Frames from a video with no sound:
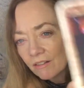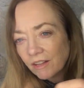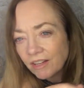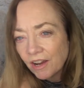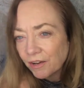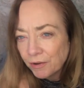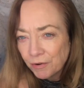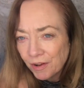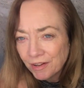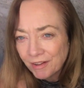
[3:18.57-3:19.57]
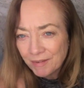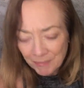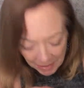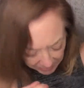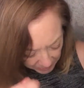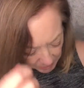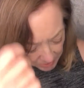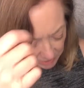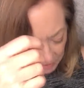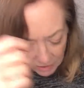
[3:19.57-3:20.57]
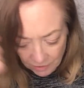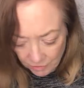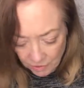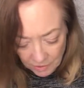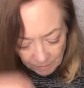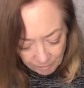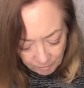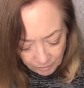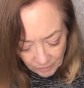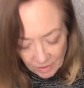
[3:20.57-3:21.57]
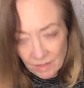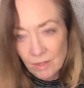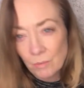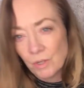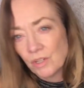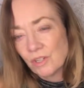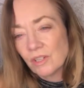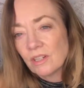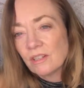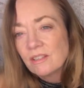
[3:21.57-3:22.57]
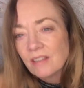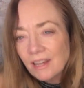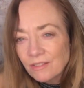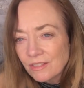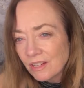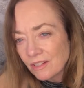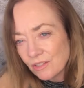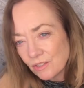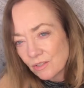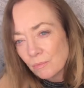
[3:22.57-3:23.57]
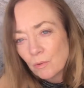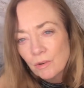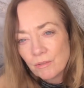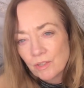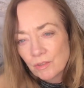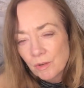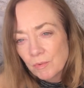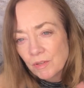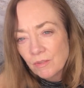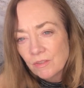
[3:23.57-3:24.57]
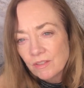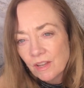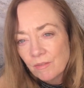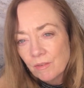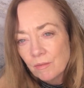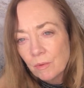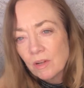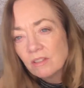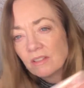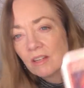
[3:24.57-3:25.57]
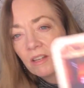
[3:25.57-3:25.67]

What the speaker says: like, yeah, you're not getting past me, kind of thing. Which sounds like more of a description of the Seven of Wands,